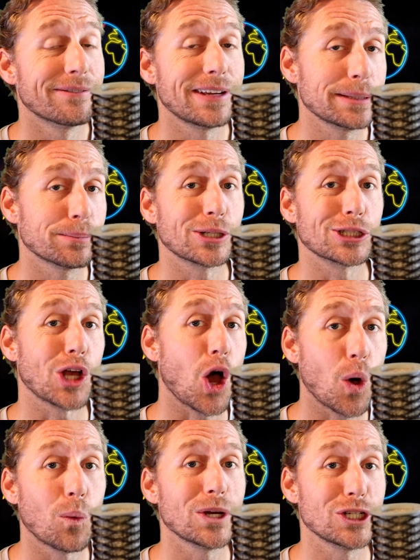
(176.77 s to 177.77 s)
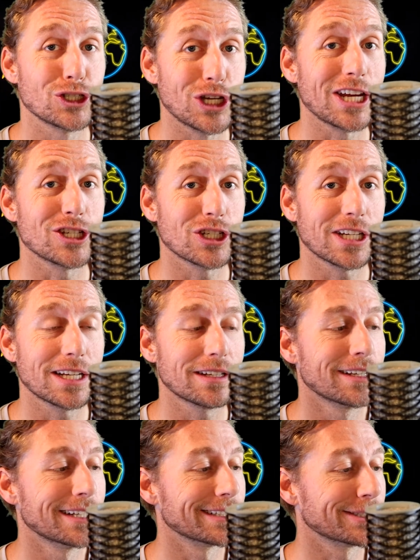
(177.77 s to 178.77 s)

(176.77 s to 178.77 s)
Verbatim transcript: Facebook is always changing it.